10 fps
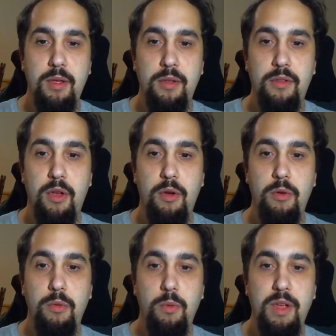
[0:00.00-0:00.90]

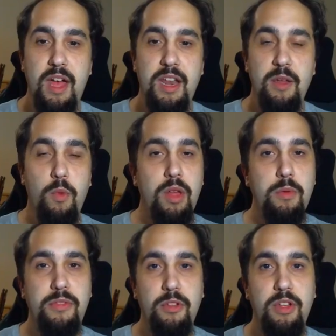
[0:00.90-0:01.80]
So we got him while he
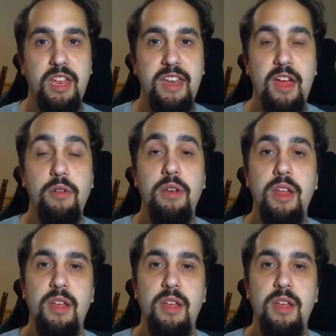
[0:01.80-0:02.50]
was still looking down.